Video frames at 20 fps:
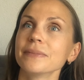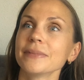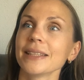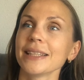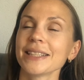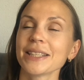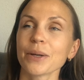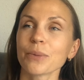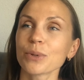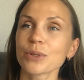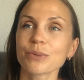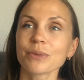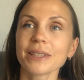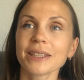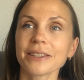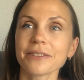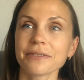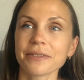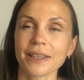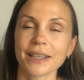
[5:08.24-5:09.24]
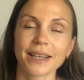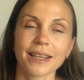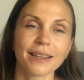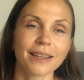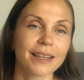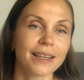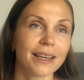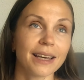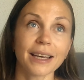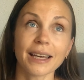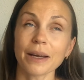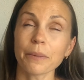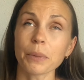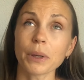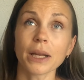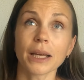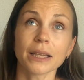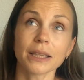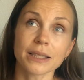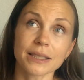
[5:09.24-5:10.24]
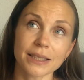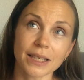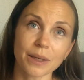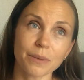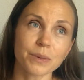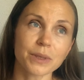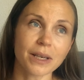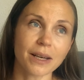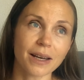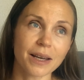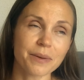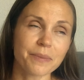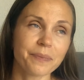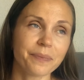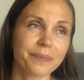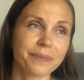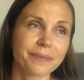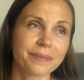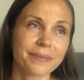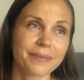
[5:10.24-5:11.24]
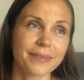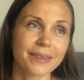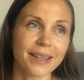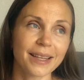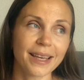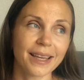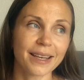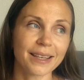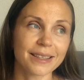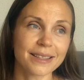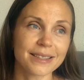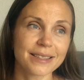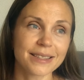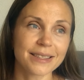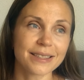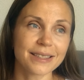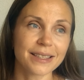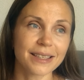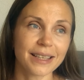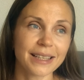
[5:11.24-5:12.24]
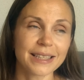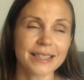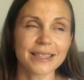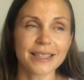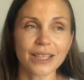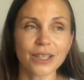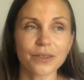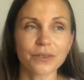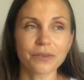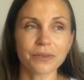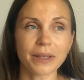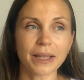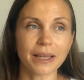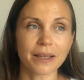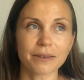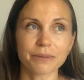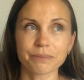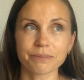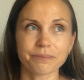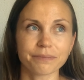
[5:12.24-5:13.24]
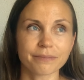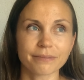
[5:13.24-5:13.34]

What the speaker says: It was really funny. But at the same time, is instead of like